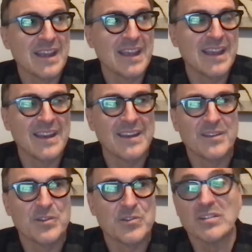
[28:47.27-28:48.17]

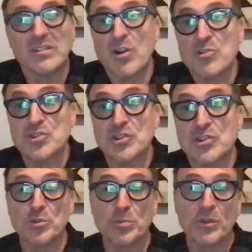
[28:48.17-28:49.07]
and there's a large
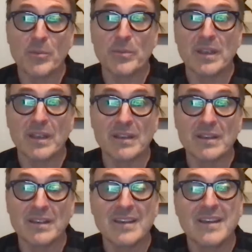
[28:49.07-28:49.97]
cube coming